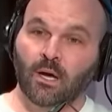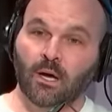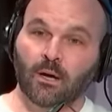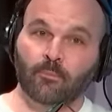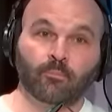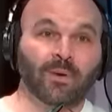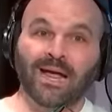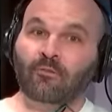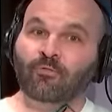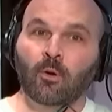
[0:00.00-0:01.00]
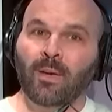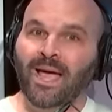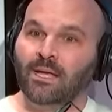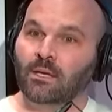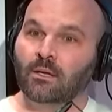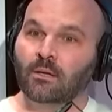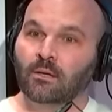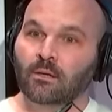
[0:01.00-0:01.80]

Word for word: My guy Phil Mackey,